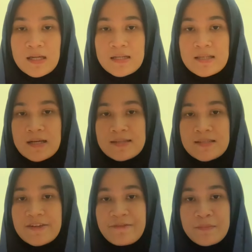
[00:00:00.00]
The
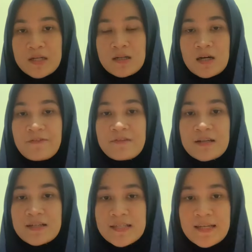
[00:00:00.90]
achievement of
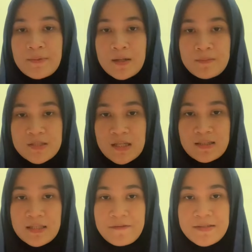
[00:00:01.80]
learning
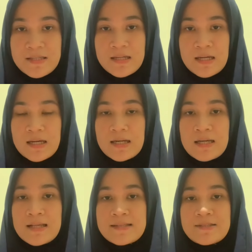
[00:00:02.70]
objectives
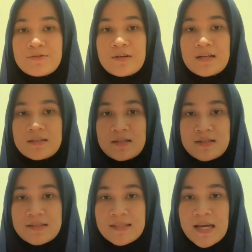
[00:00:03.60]
is to
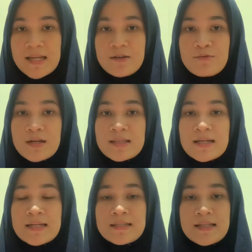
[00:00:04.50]
understand what
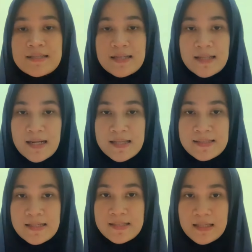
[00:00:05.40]
a needs
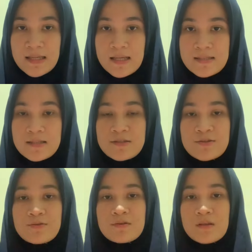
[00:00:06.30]
analysis is,
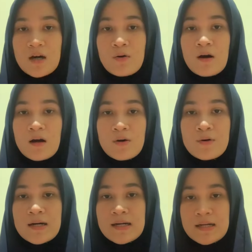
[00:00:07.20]
to know how
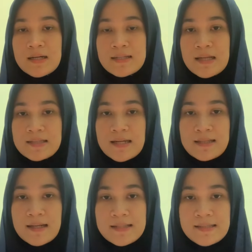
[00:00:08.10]
a needs
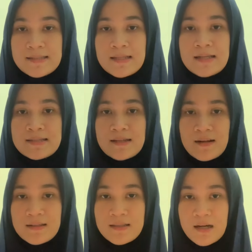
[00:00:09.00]
analysis is
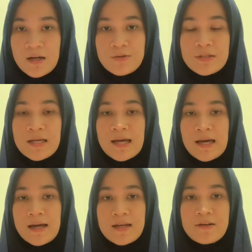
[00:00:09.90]
carried out,
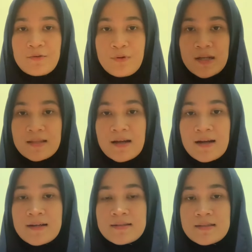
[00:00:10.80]
and what
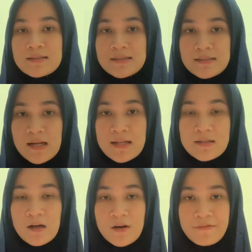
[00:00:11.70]
are the results
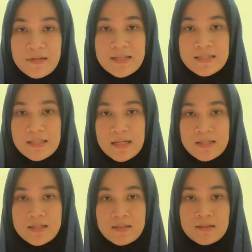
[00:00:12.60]
of the stage.